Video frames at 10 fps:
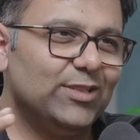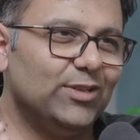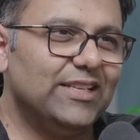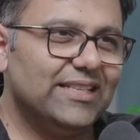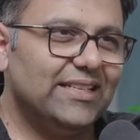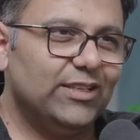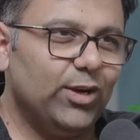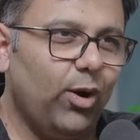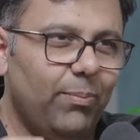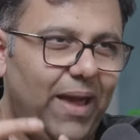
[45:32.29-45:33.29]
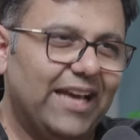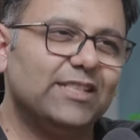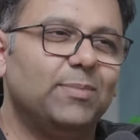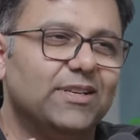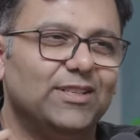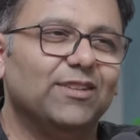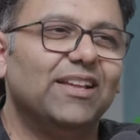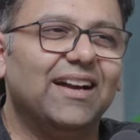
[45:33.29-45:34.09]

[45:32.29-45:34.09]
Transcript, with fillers: So this is the top X percent of the